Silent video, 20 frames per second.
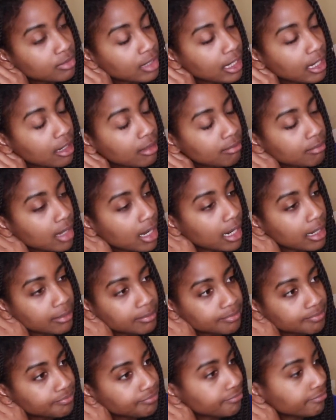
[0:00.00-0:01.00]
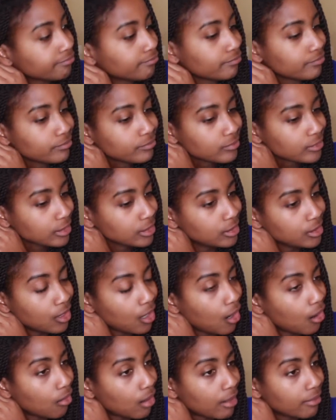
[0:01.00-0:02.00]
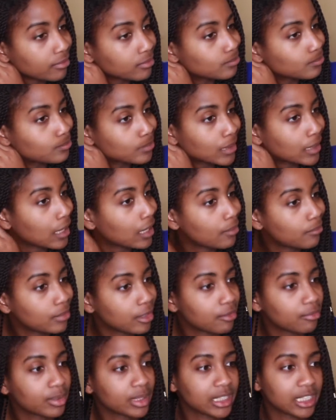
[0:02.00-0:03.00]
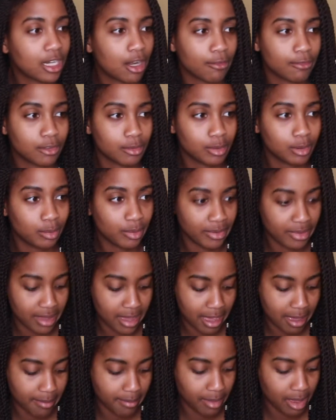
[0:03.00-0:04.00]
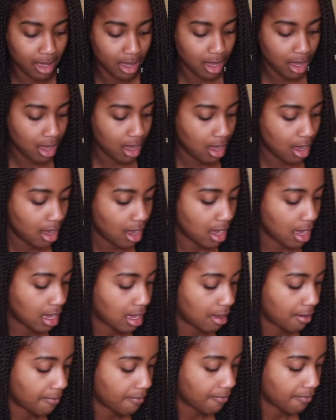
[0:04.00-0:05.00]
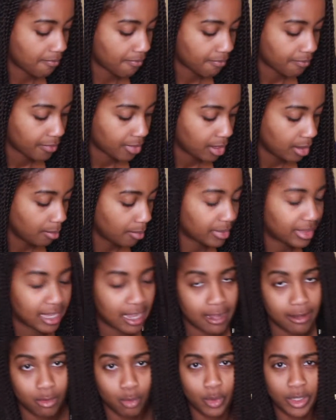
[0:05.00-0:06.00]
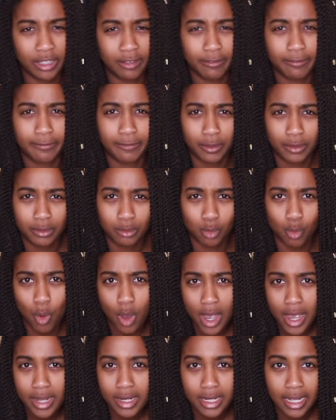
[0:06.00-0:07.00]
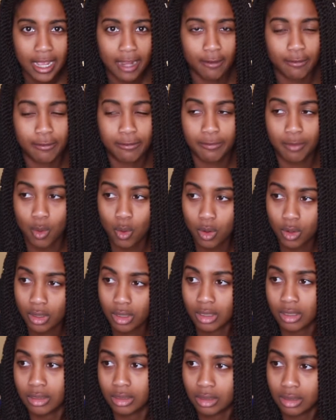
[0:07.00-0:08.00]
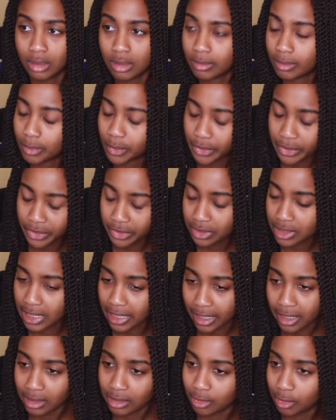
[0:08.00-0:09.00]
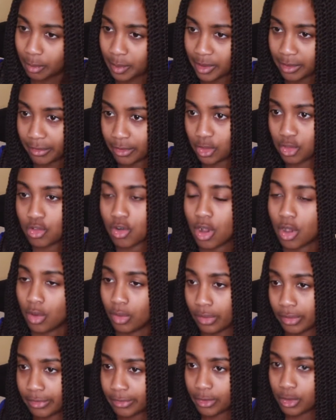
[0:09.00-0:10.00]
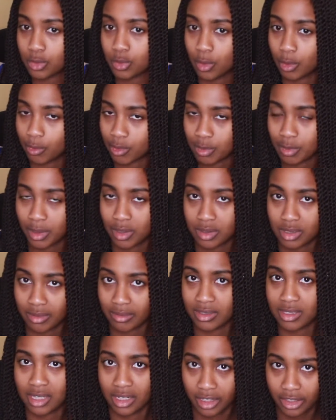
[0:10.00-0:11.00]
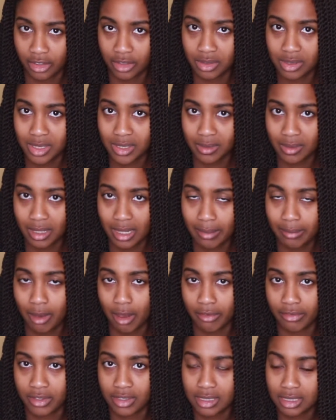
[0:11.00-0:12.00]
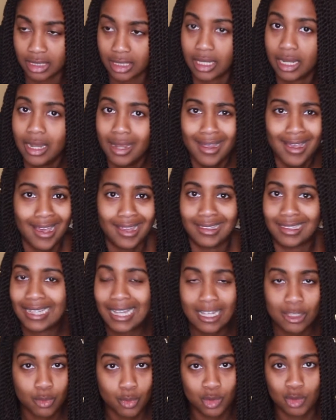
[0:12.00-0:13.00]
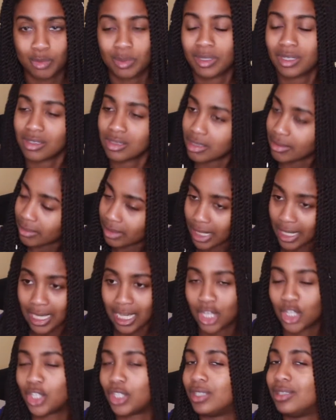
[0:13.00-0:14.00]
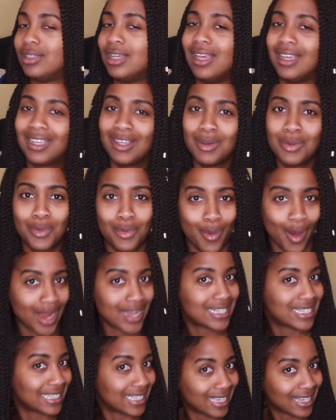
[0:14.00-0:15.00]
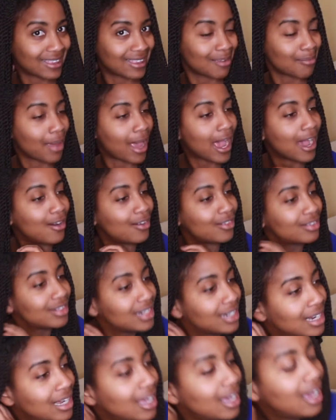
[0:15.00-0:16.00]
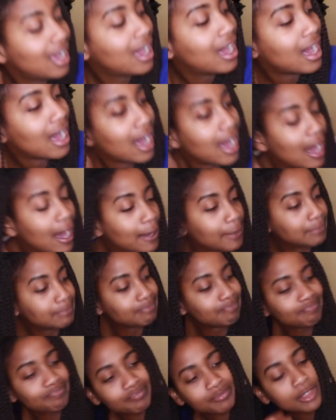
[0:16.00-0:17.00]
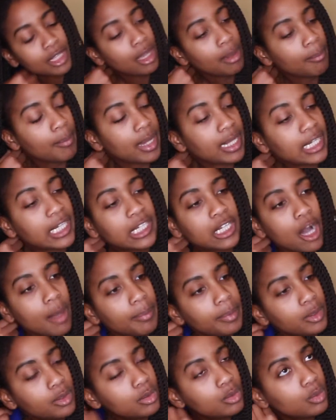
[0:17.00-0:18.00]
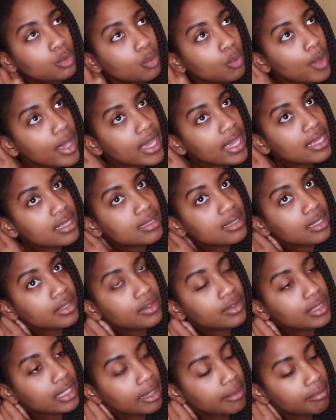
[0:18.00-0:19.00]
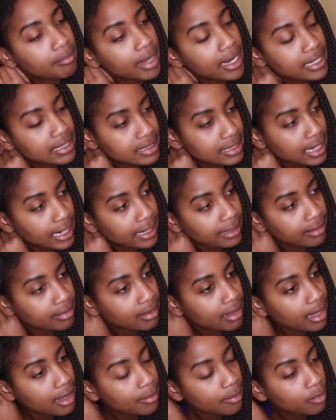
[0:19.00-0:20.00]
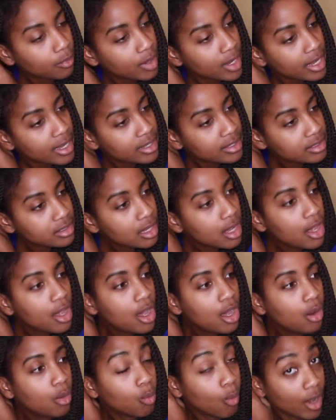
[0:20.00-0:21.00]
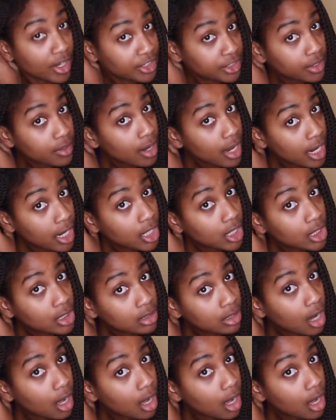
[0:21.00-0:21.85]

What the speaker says: I got my, I became really comfortable with them. But then week 1 and 4 were a little bit of a struggle. The first one was because I was getting used to them, obviously, and the last one's because I couldn't wait to get them out. But a couple ways that you can maintain them was wash your hair.